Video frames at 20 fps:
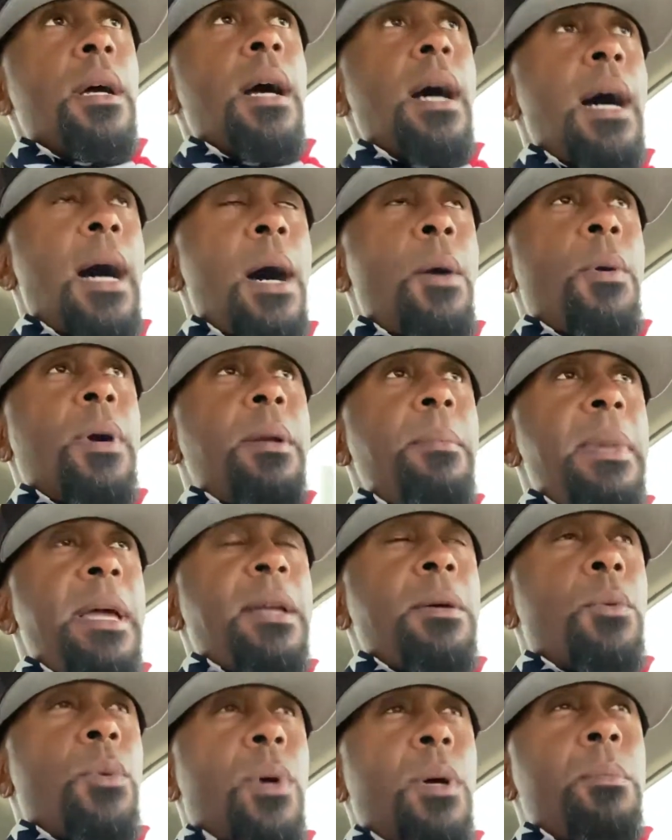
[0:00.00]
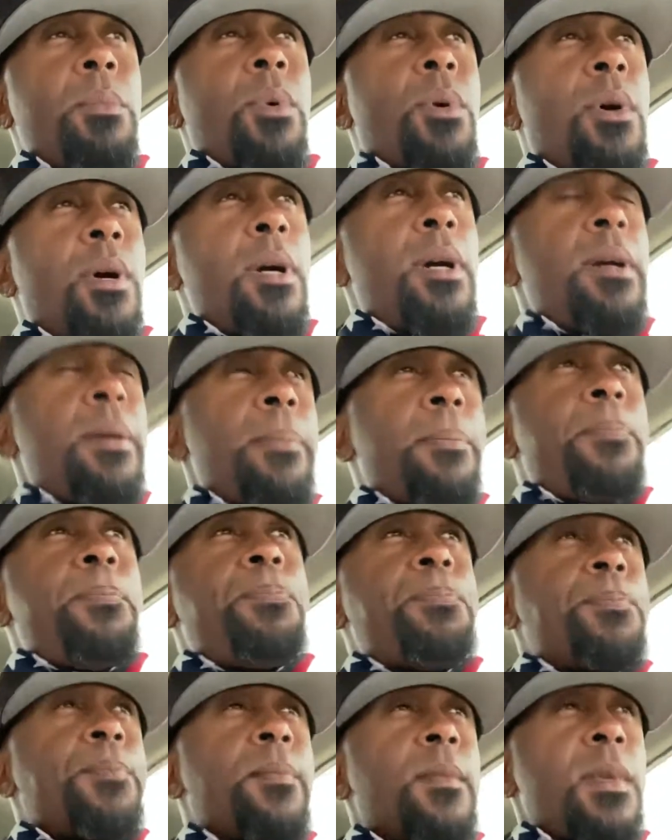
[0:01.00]
I want to make one more,
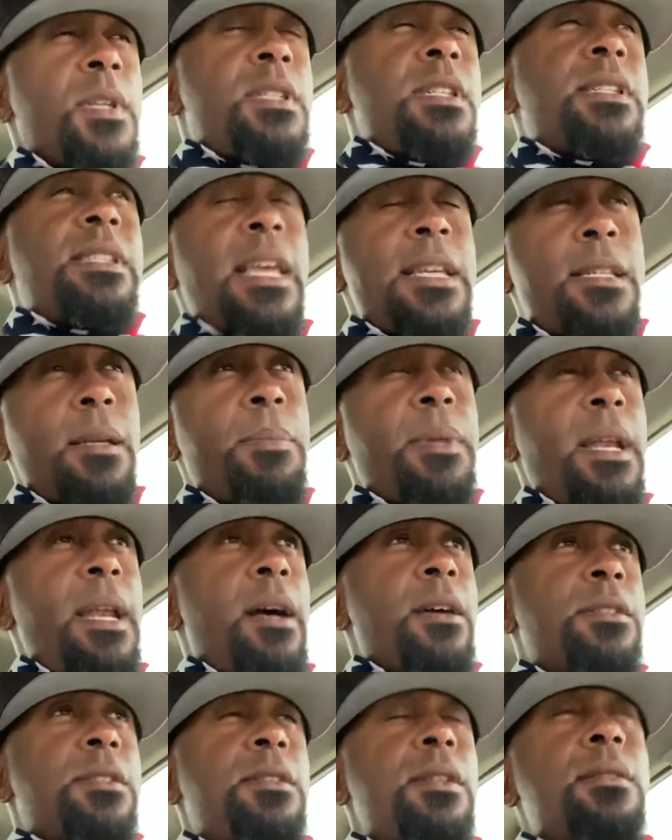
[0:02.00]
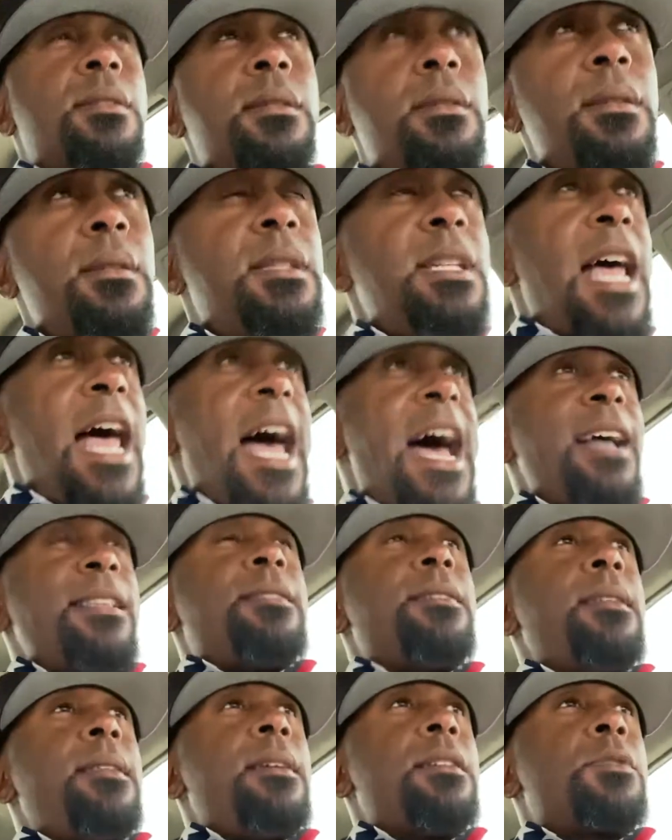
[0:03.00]
to say something else, just to add
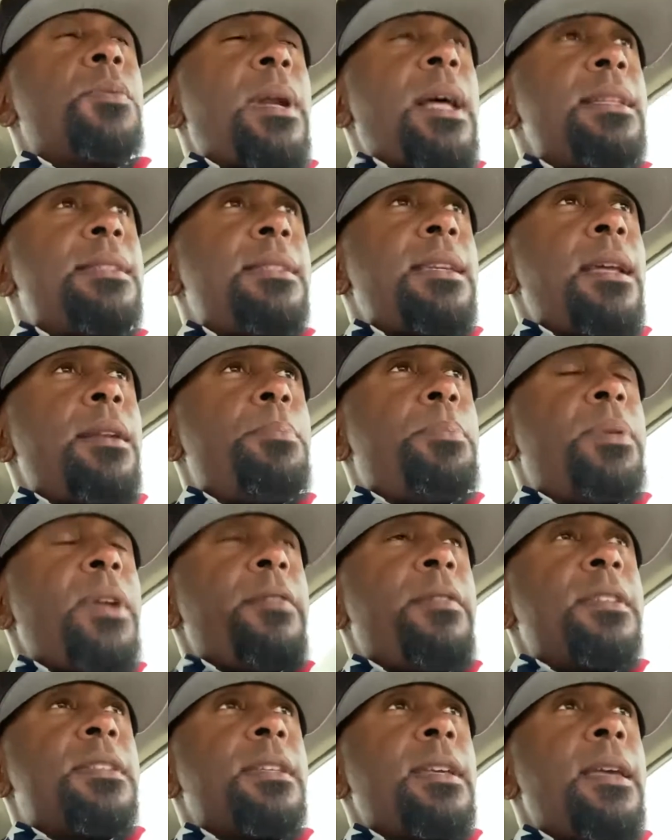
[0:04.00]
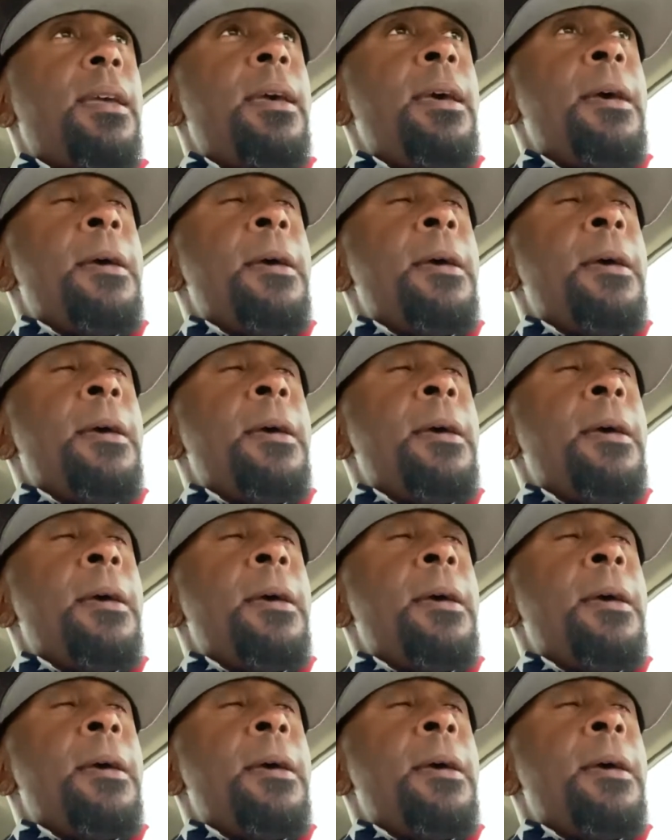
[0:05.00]
to this, what I said previously.